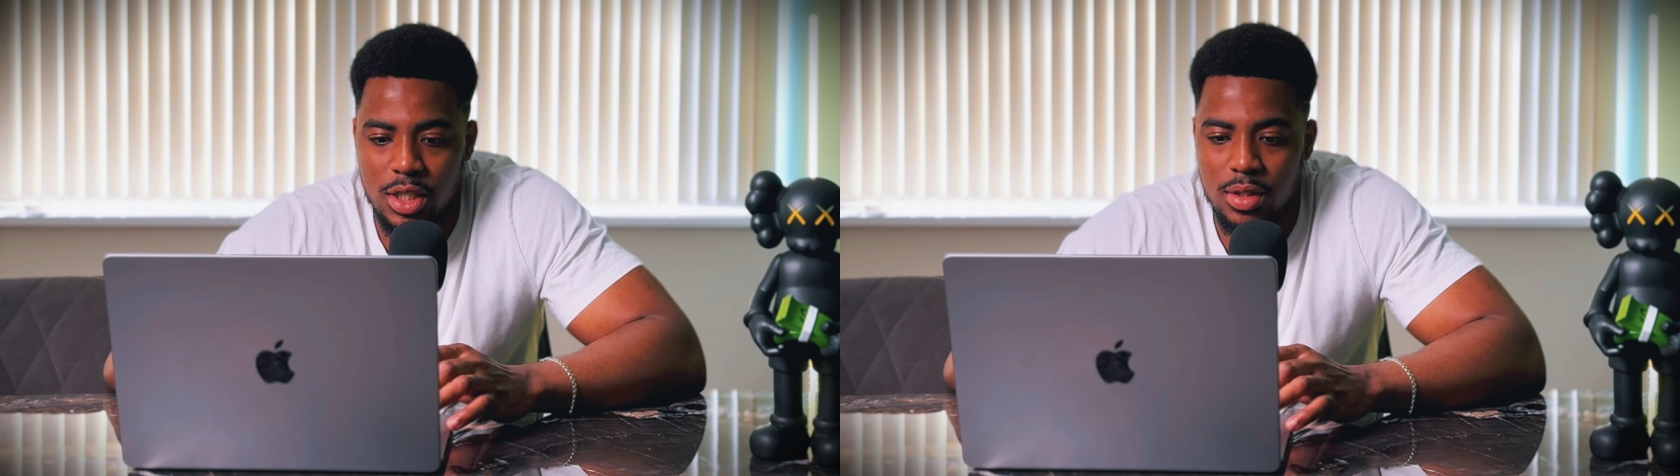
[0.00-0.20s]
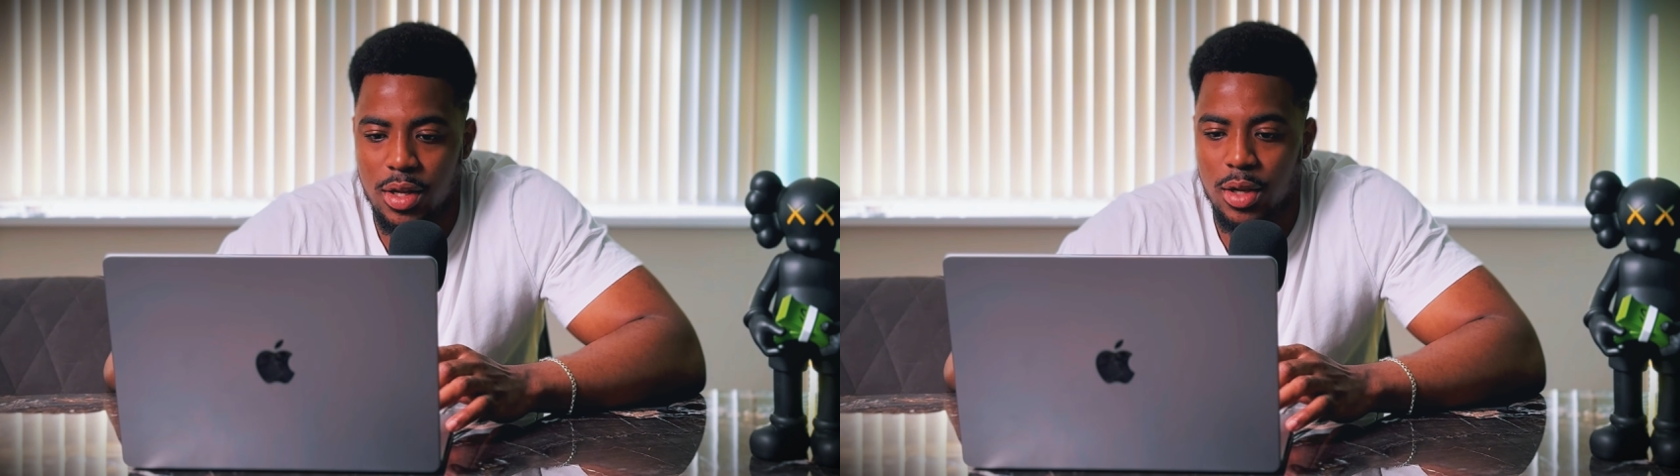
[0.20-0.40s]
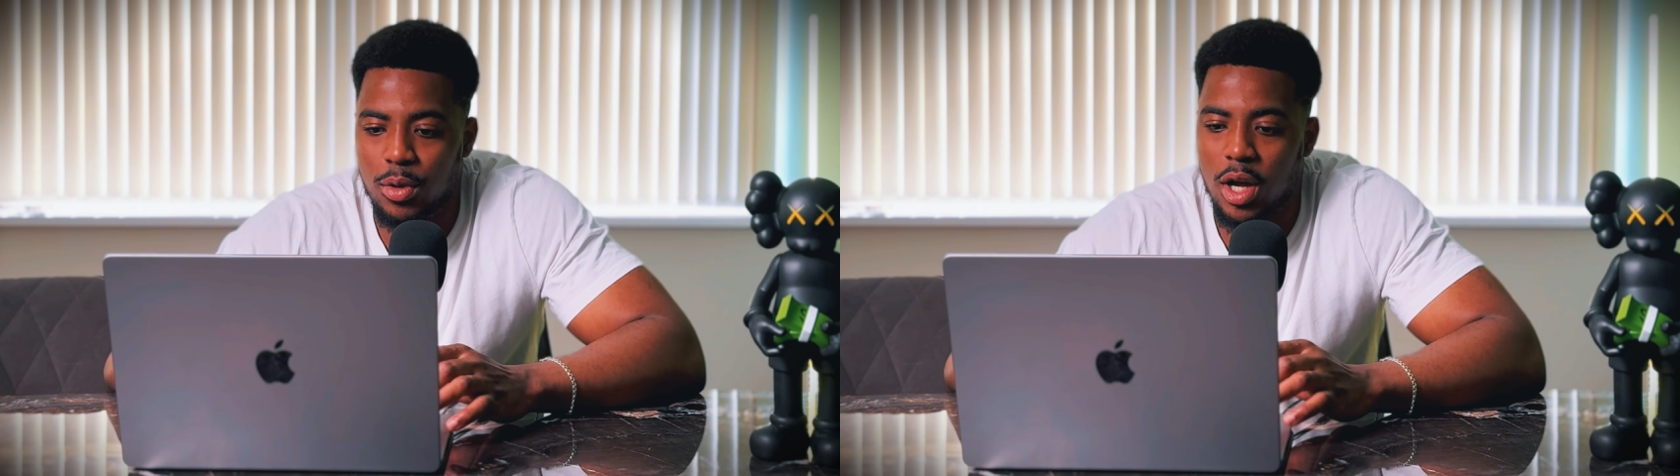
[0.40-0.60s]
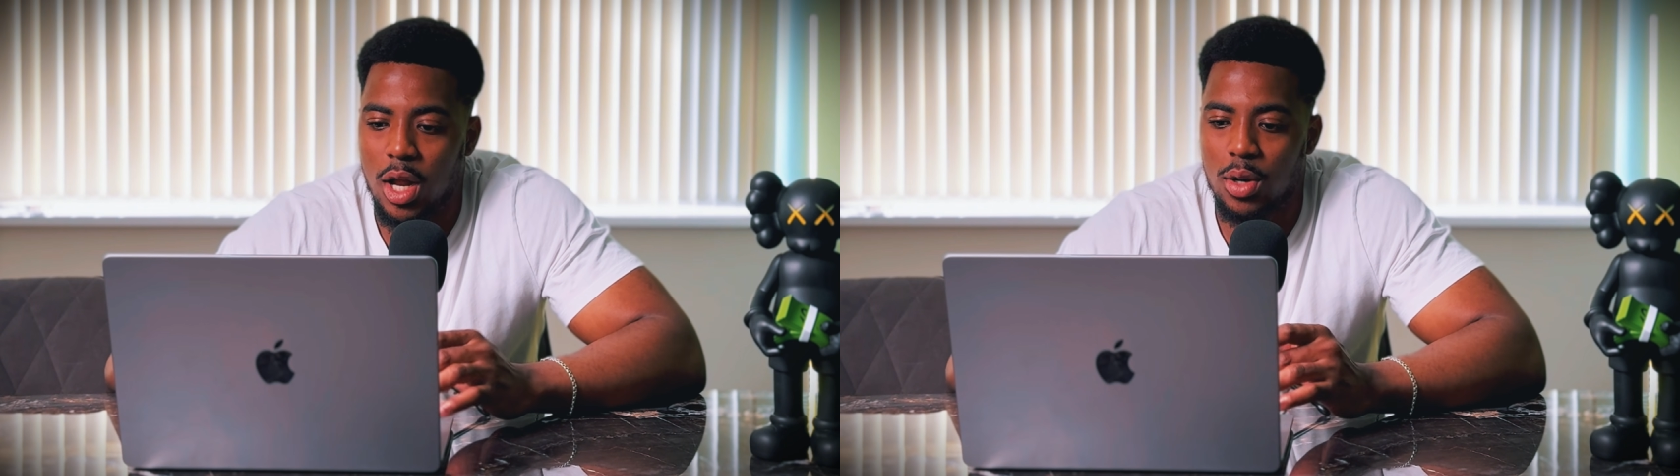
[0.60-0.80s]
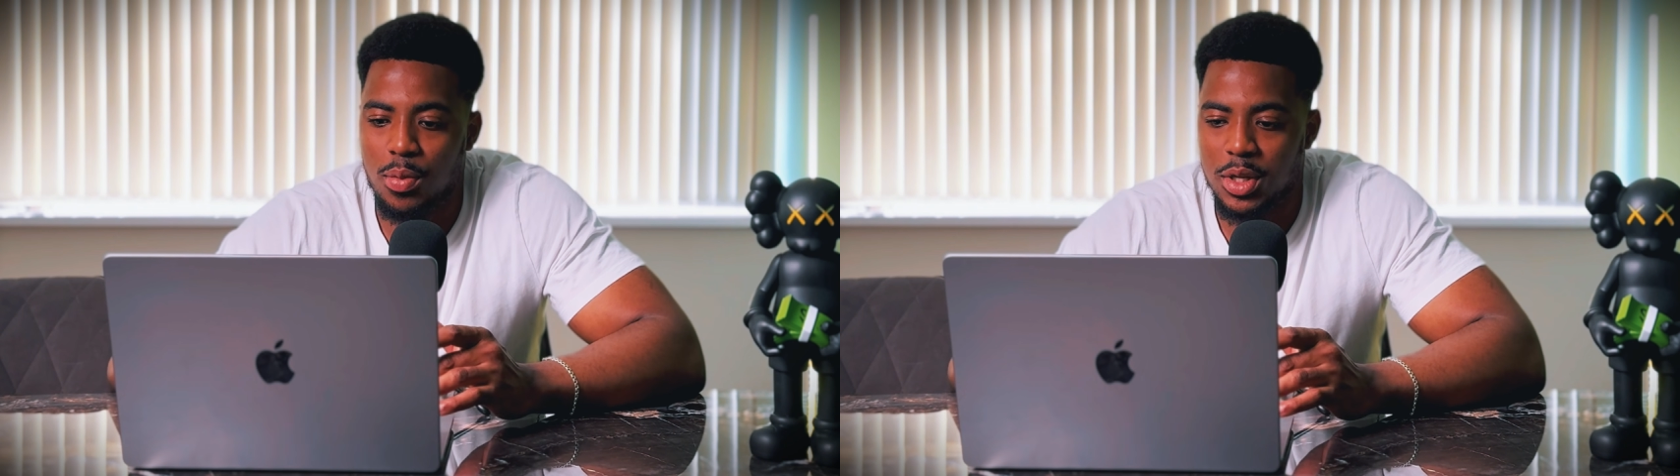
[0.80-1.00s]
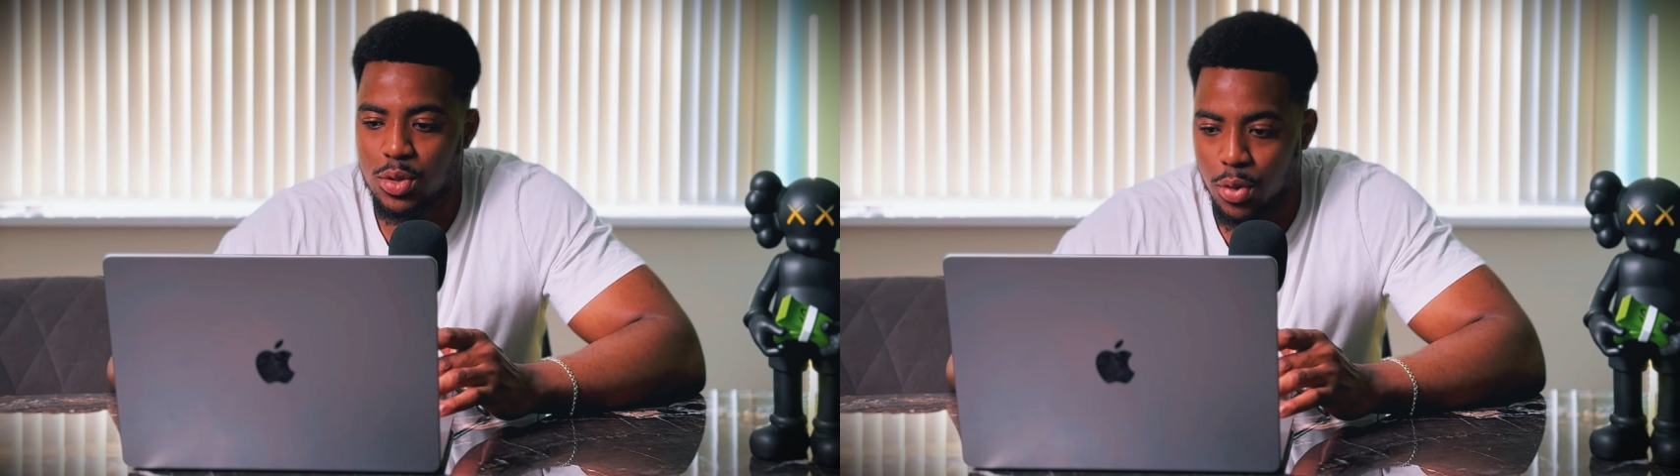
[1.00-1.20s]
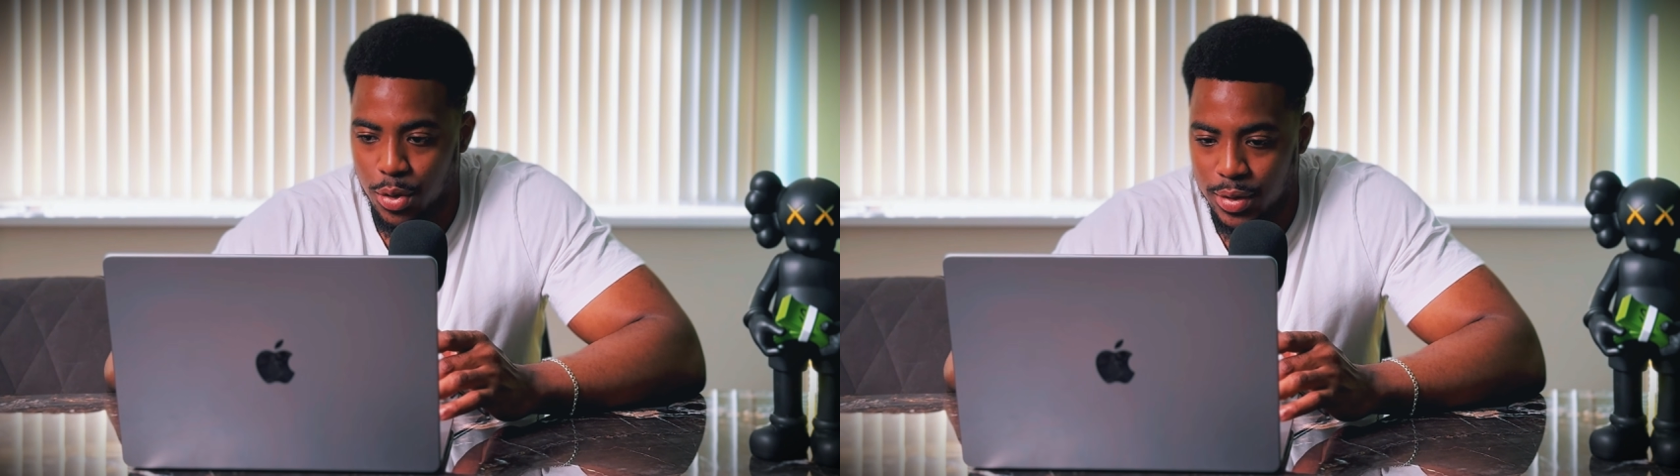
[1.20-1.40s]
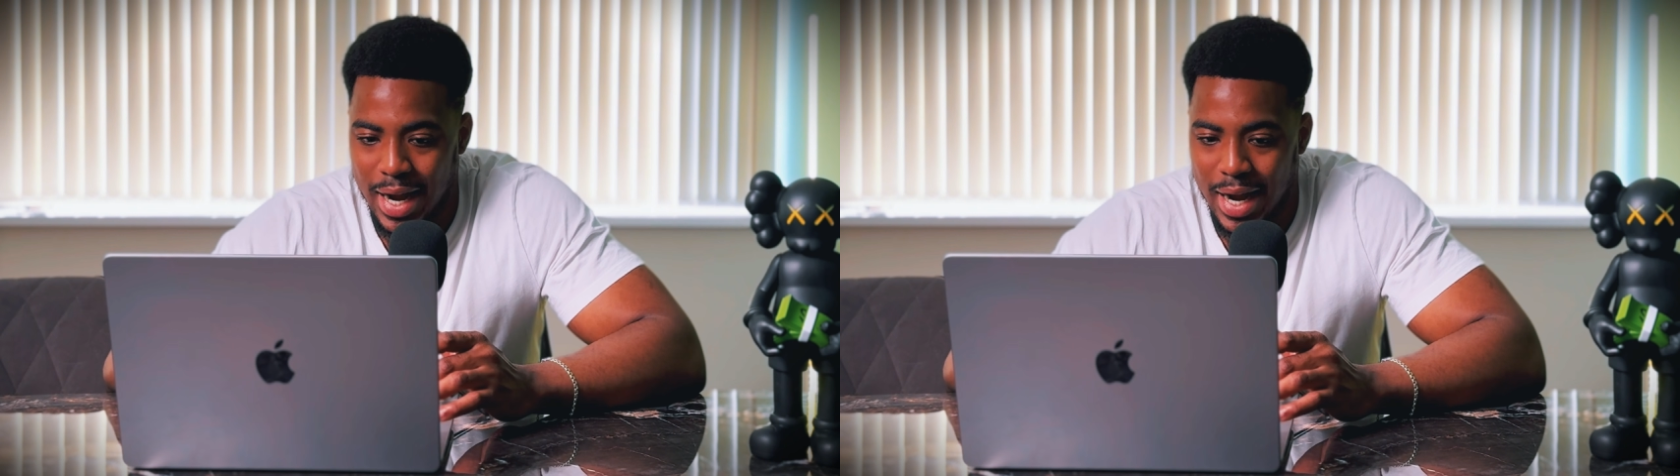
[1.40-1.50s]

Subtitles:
today will allow me to earn